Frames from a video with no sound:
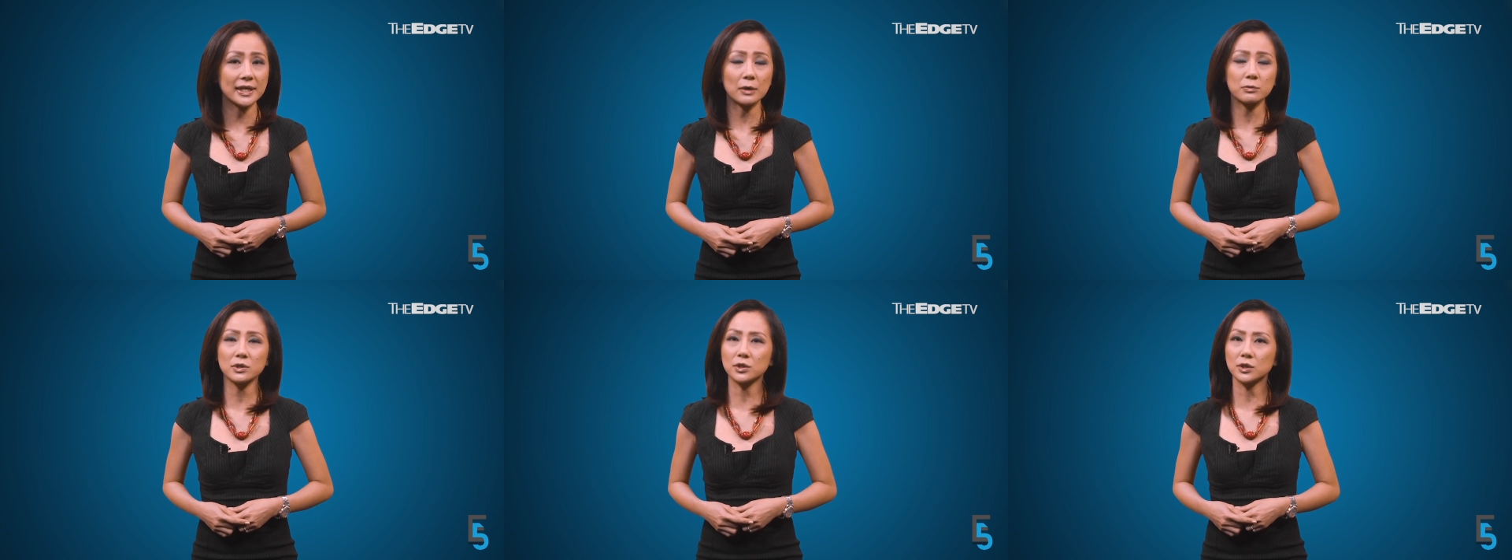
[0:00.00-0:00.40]

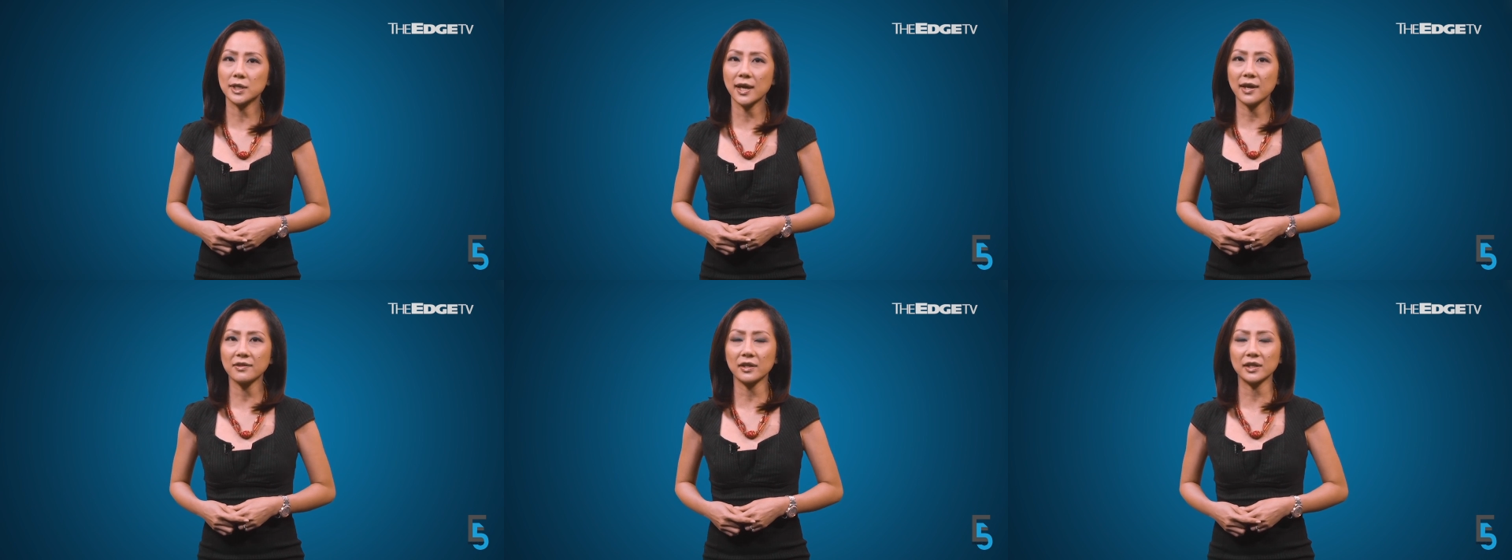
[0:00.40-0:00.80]
announced
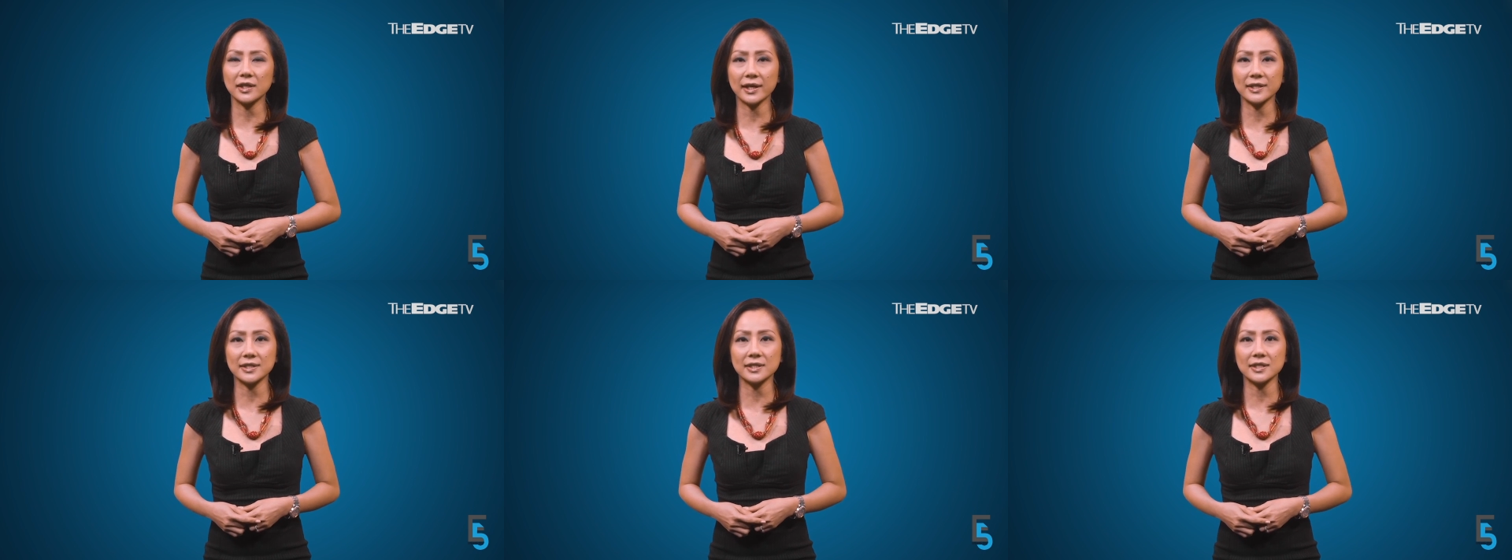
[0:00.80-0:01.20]
today that
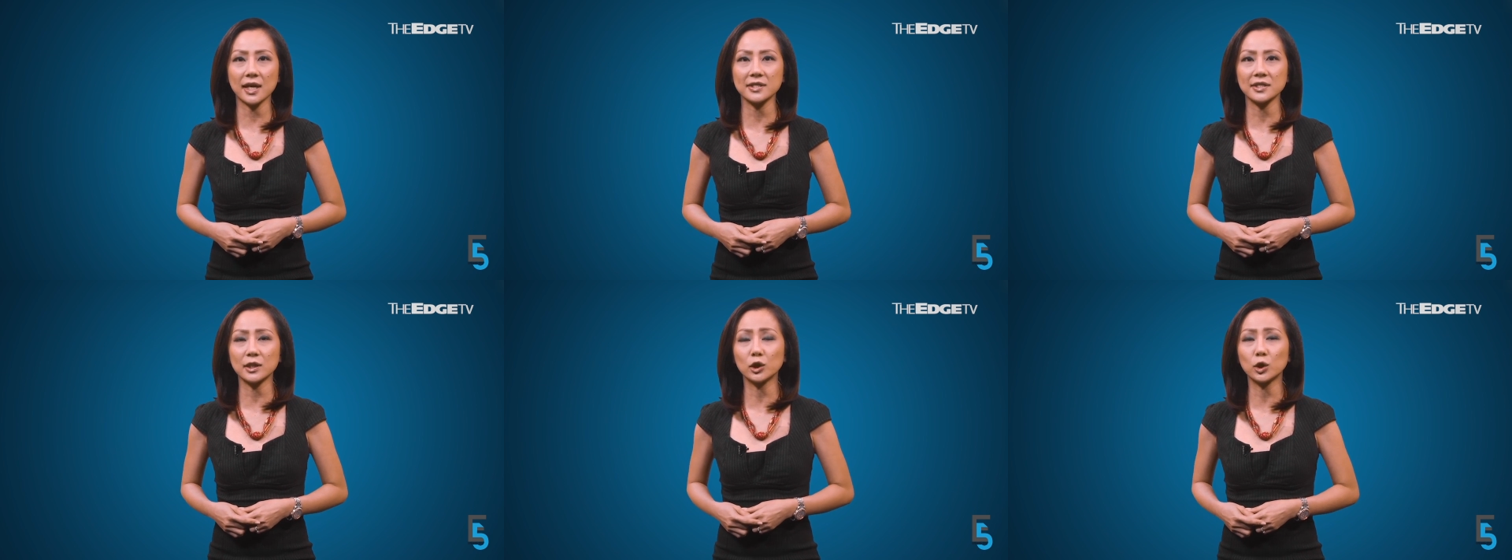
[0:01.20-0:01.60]
the
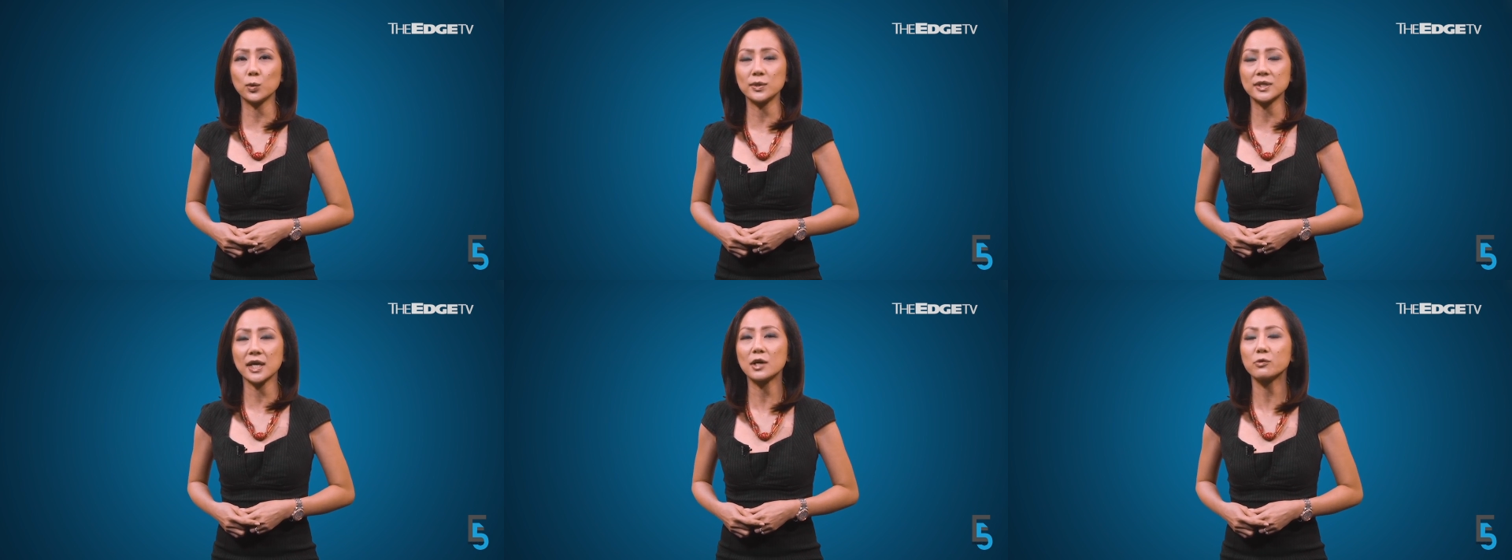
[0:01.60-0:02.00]
exercise
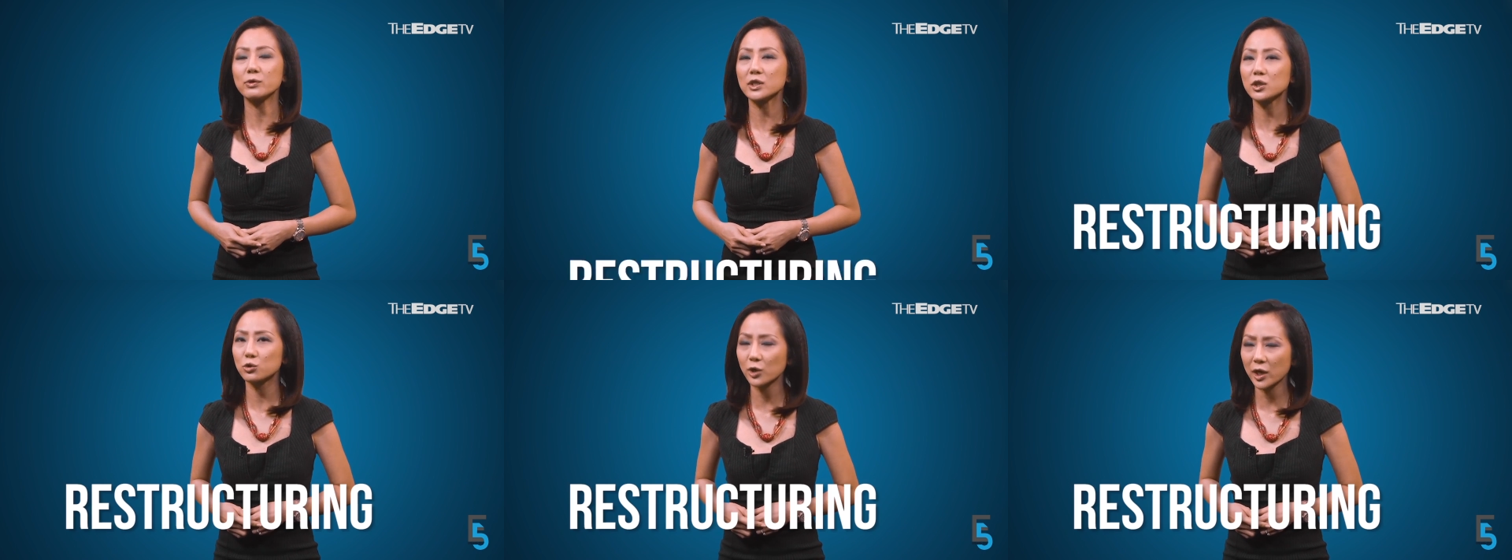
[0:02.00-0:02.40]
includes a
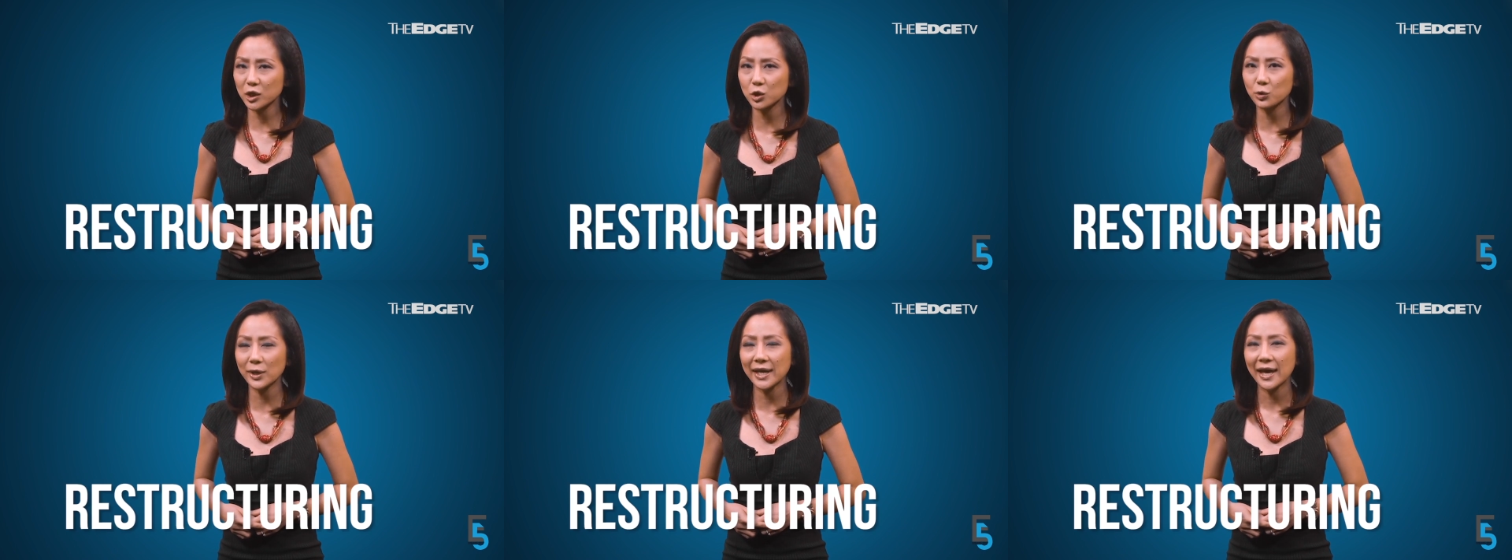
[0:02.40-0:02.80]

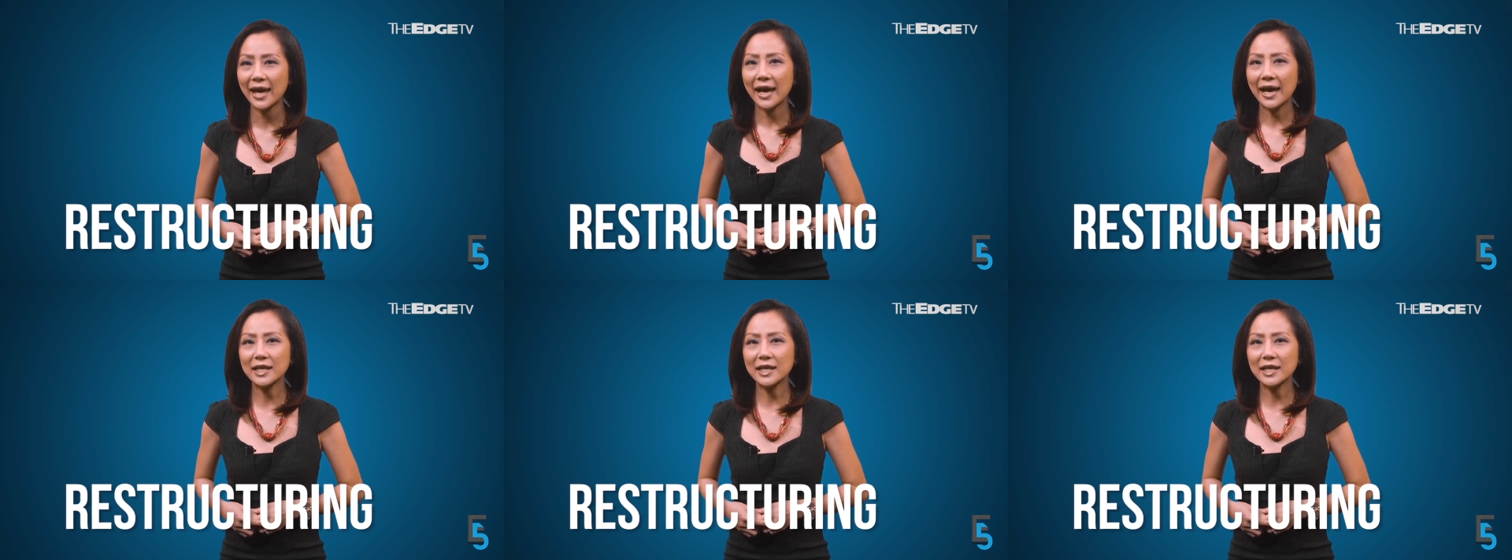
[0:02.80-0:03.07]
restructuring